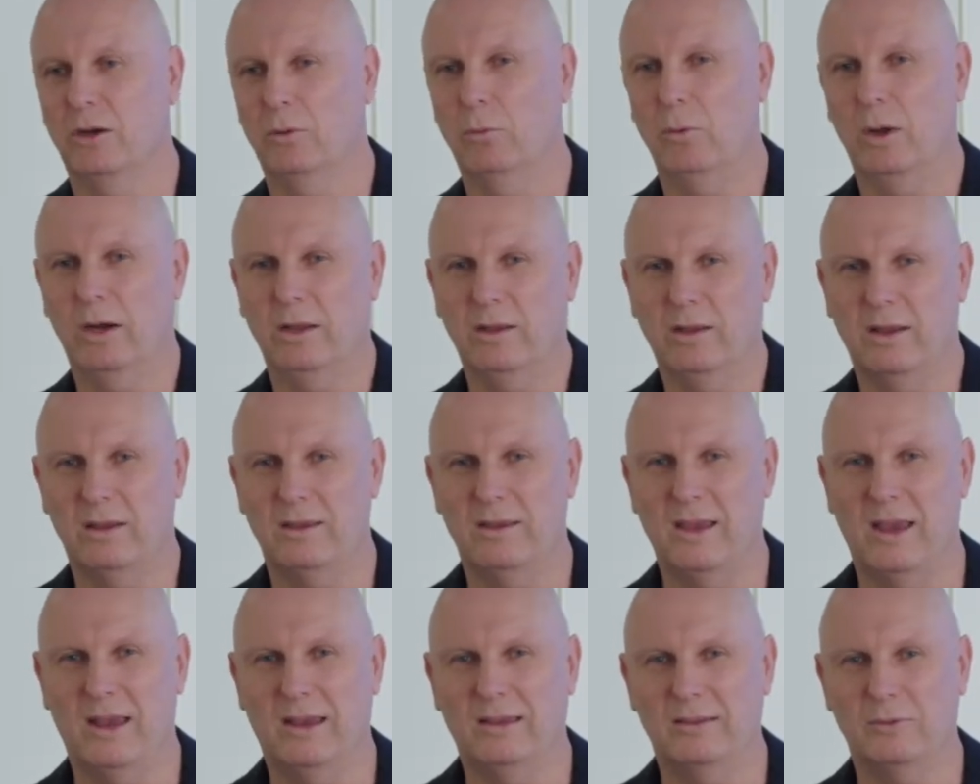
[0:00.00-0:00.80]
And one of the
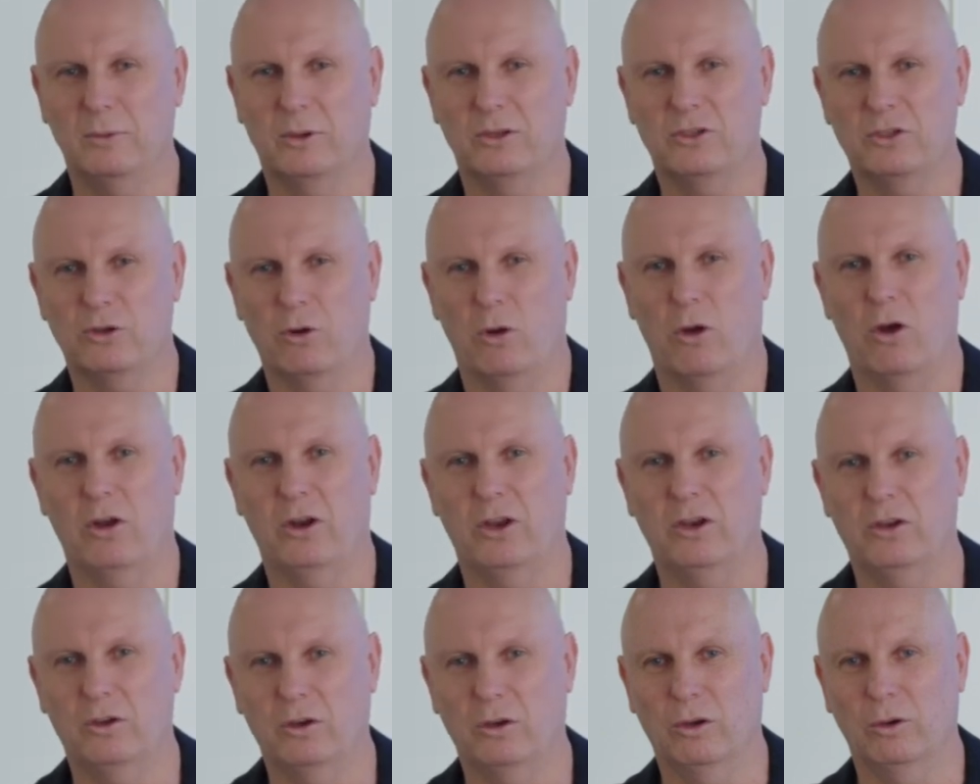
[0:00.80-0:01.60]
things we're trying
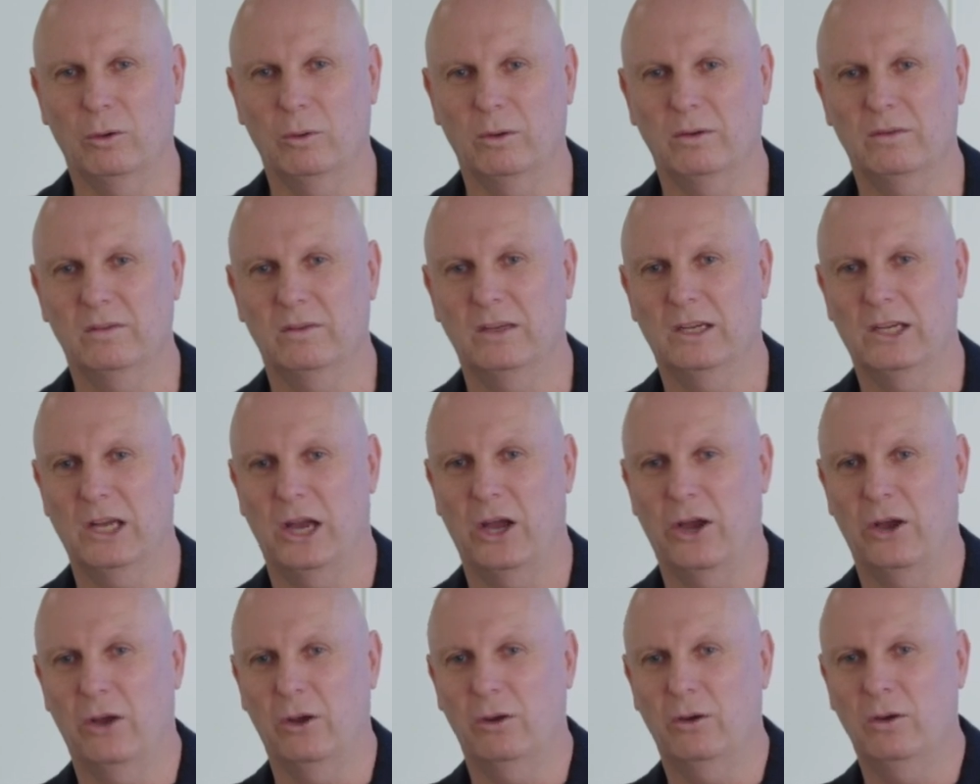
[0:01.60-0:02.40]
to do is to
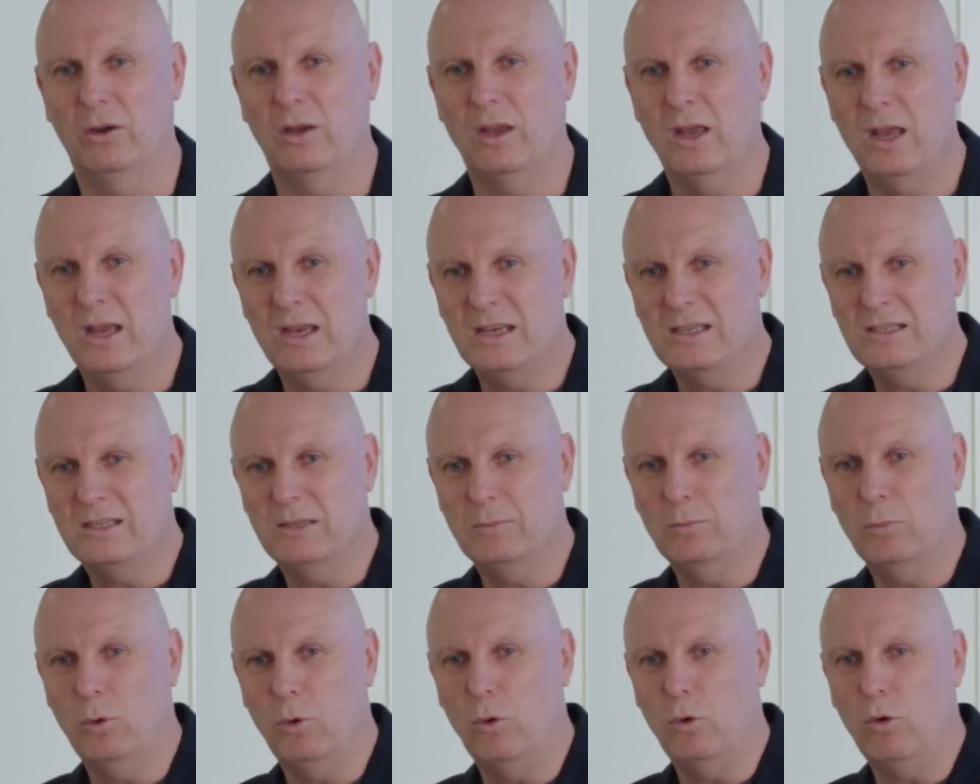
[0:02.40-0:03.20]
go to
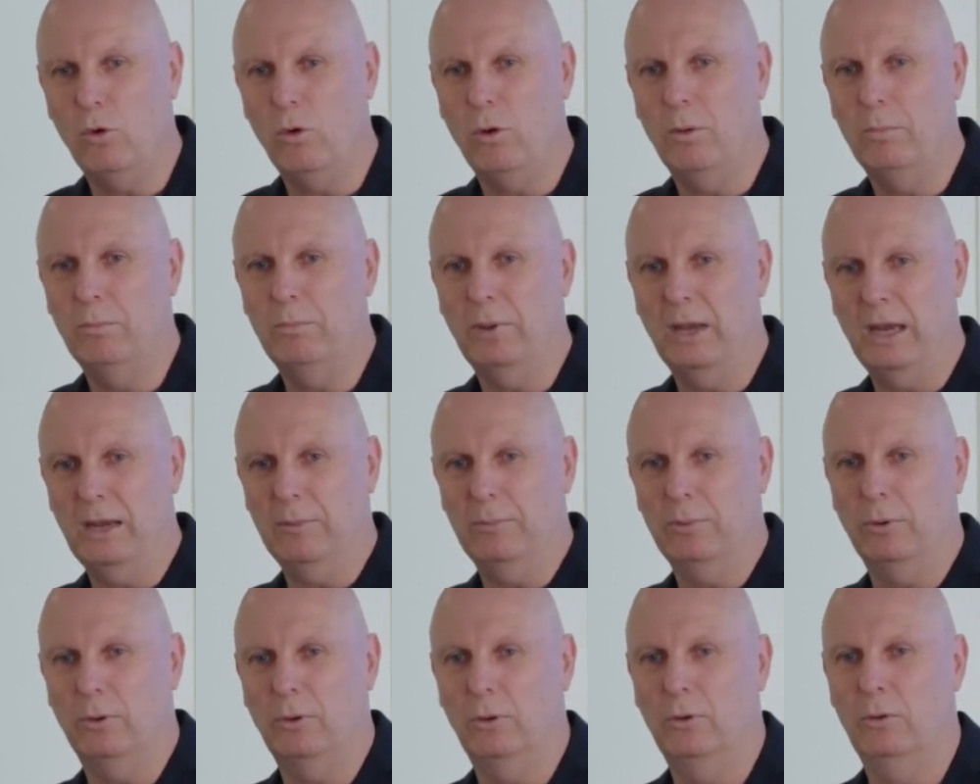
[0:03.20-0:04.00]
more
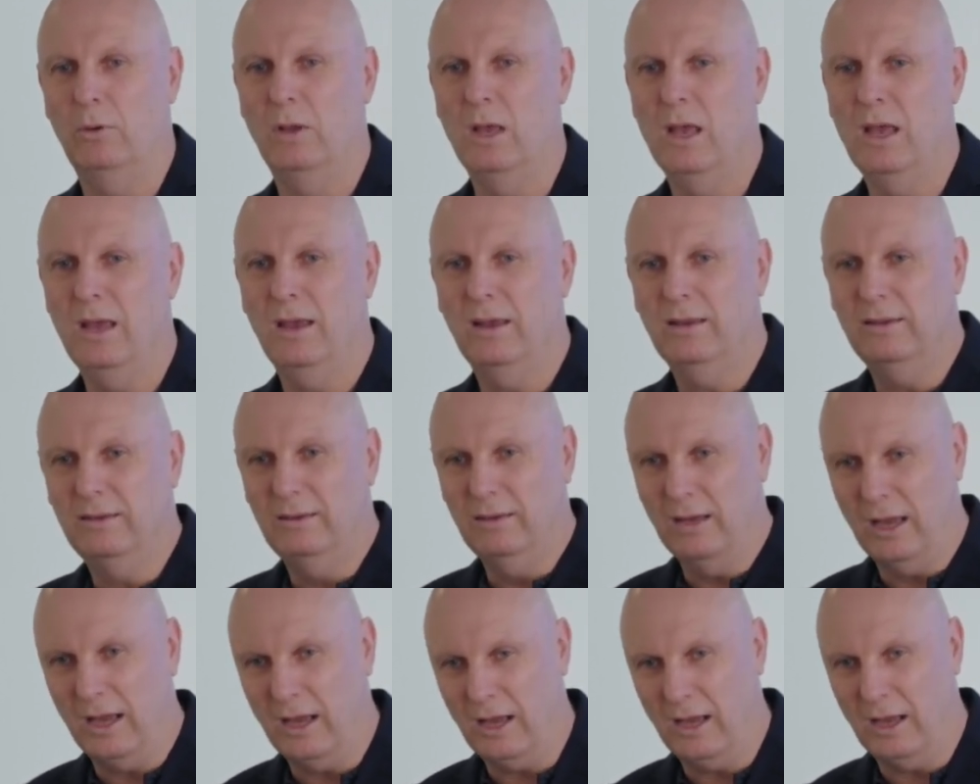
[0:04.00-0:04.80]

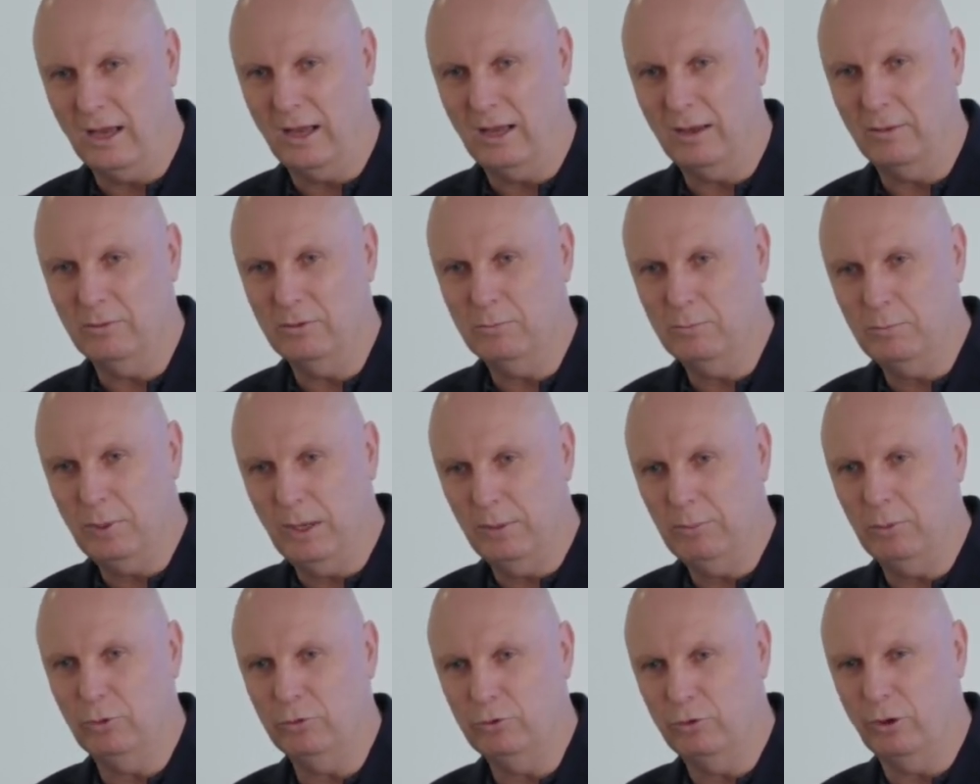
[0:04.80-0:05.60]

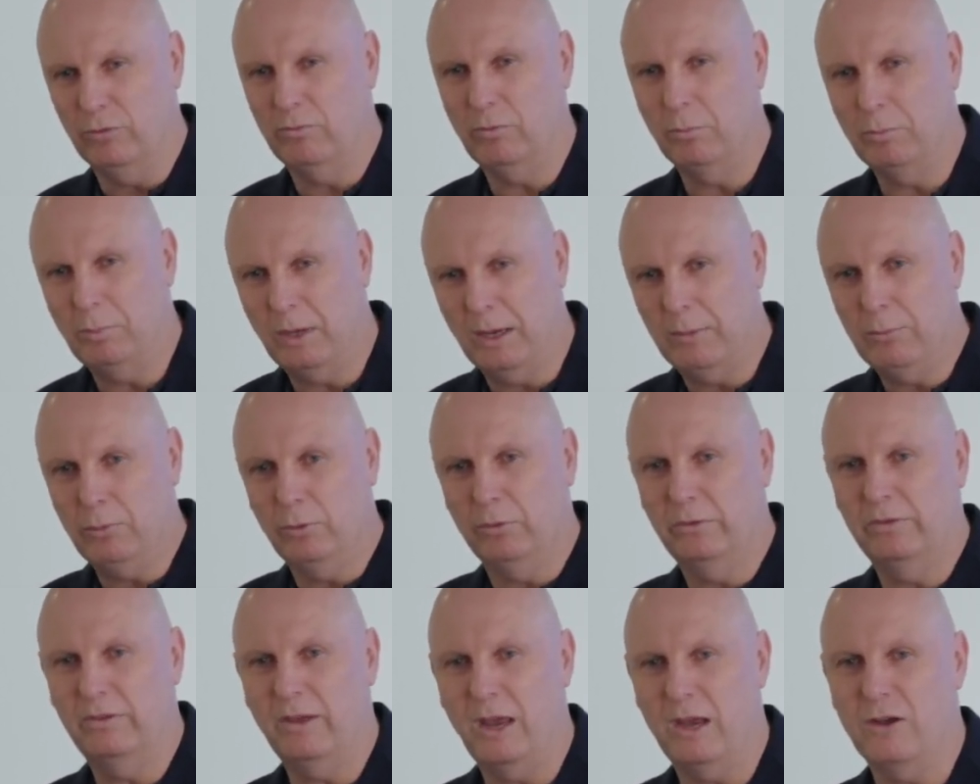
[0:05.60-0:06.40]
people-driven,
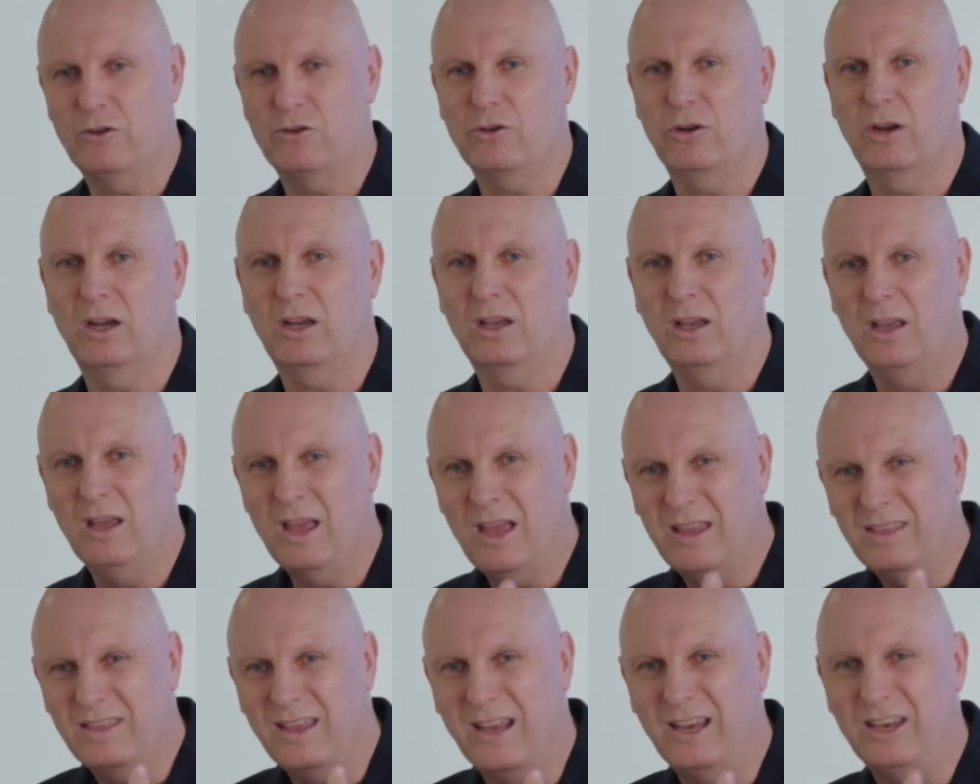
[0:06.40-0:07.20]
people-centric,
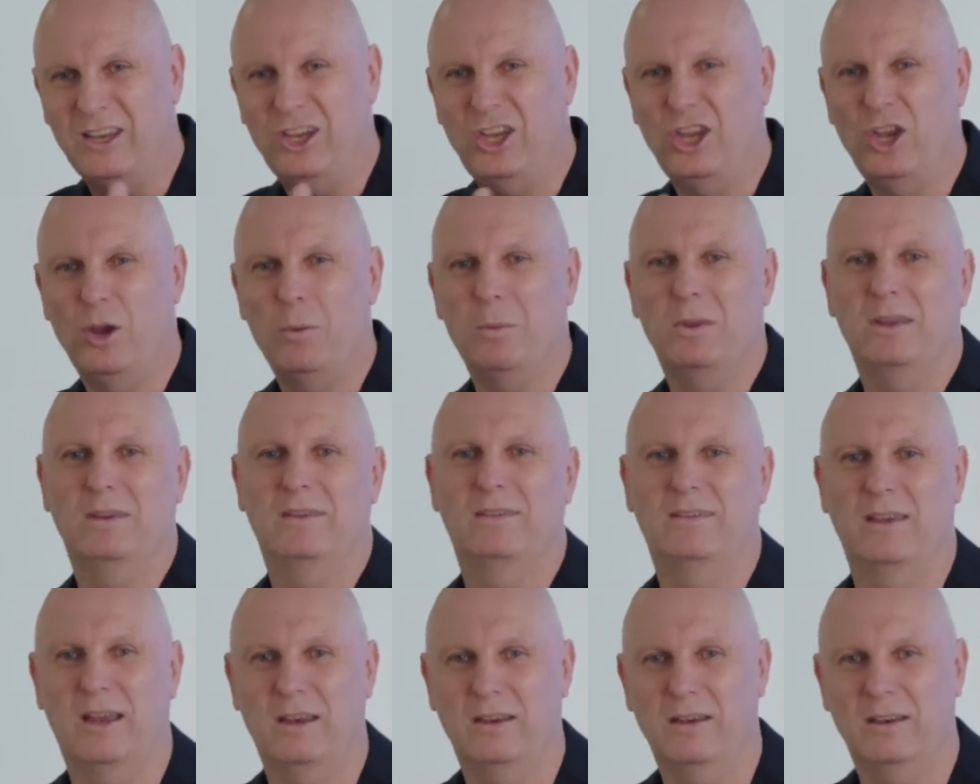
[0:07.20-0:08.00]
that
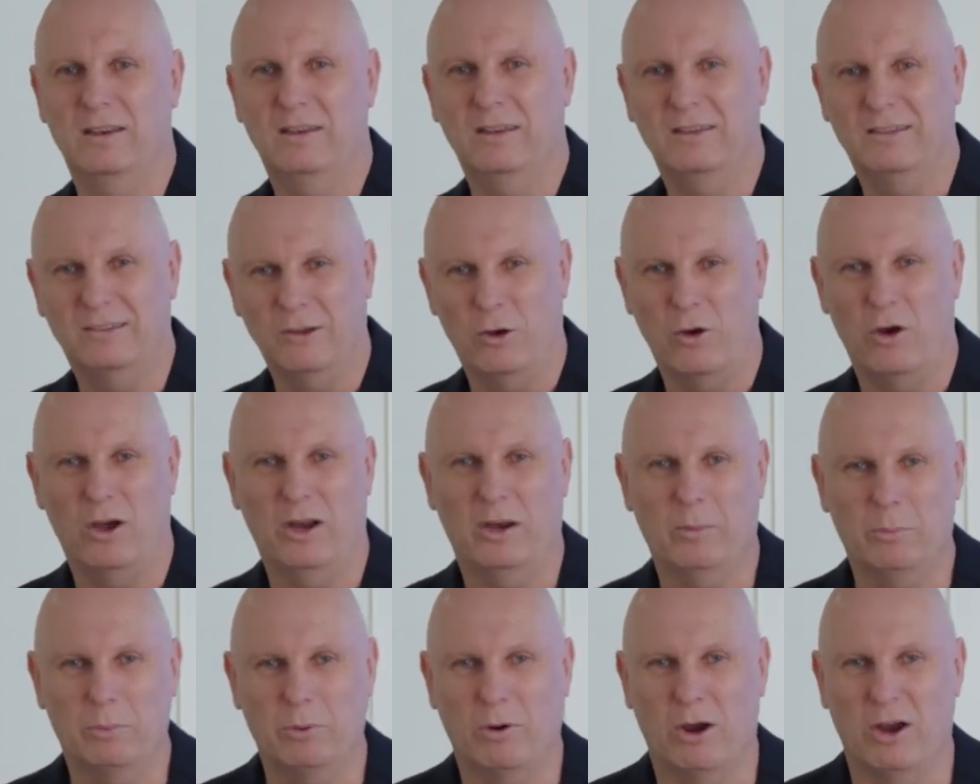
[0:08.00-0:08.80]
human-centered design
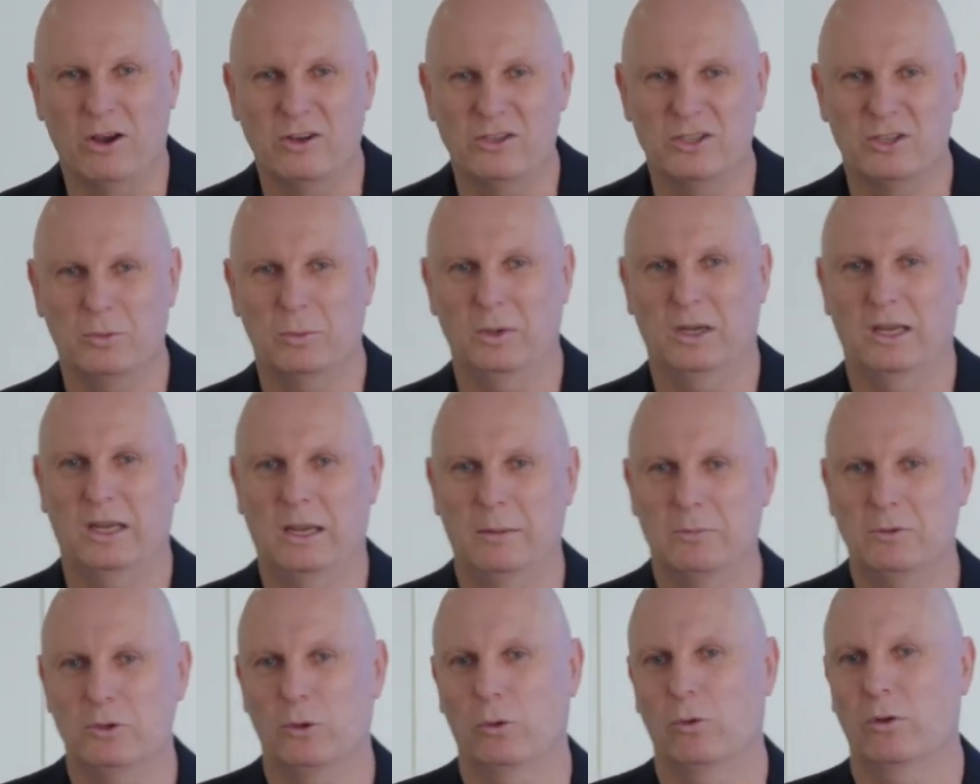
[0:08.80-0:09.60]
approach that we
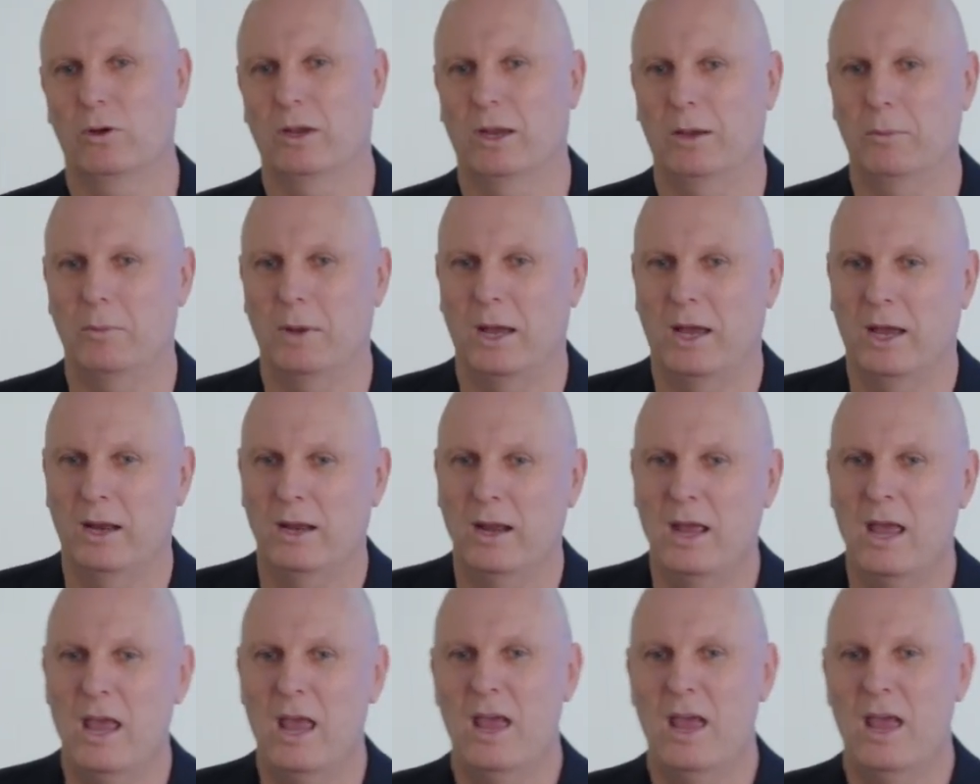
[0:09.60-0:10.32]
keep talking about.